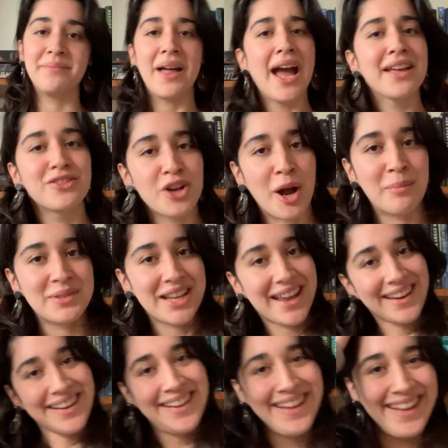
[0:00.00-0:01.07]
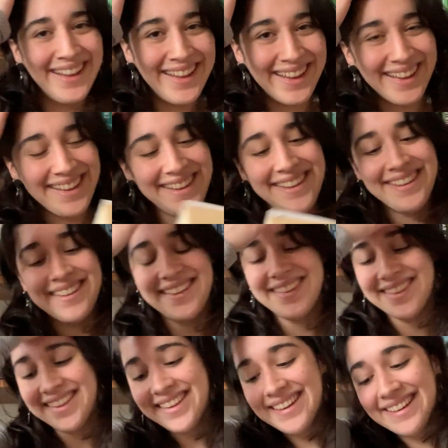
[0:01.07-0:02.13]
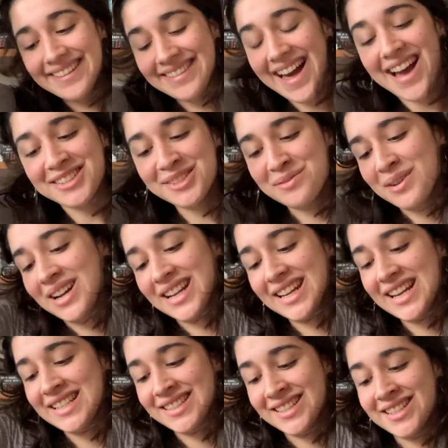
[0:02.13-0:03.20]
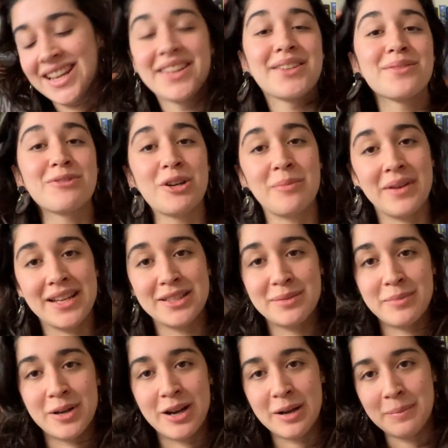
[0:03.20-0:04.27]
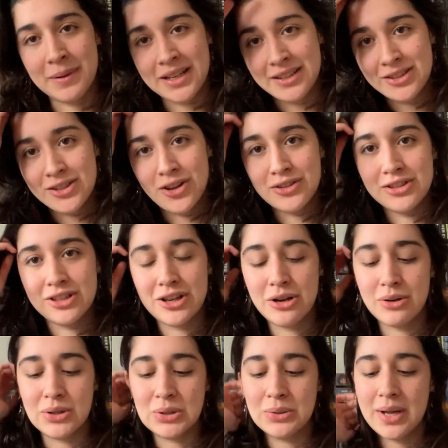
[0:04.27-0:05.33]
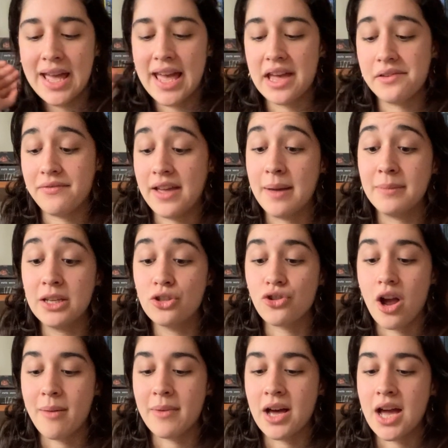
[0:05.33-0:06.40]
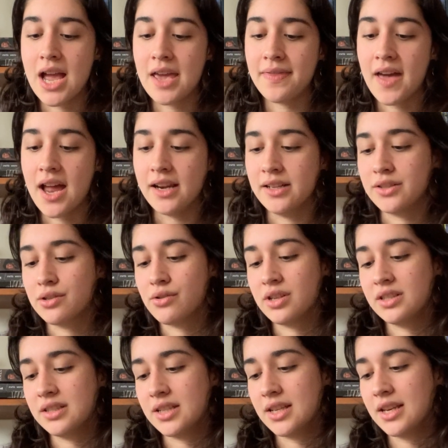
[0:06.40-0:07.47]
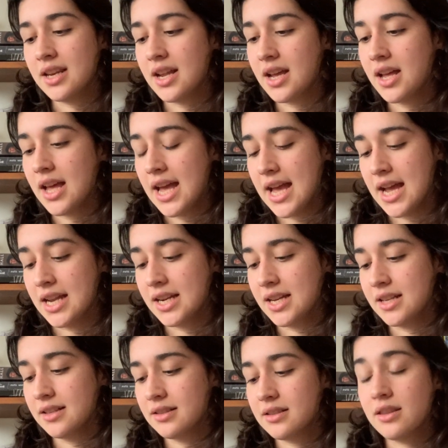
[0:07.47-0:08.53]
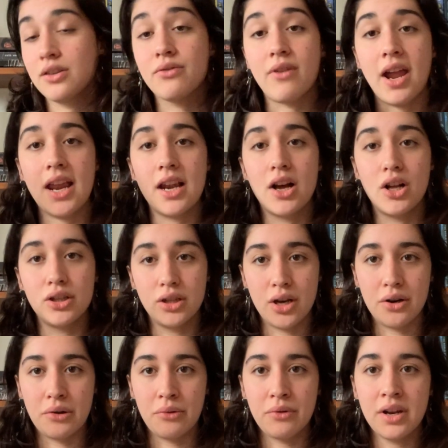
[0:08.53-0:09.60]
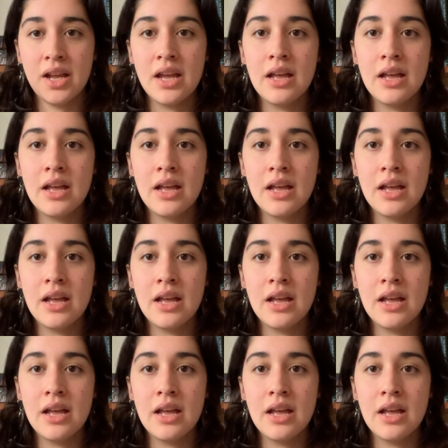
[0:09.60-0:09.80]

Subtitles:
I dropped it. The last one is another romance book, but it's also a family drama, and that is Kristen Hanna's The Great Alone.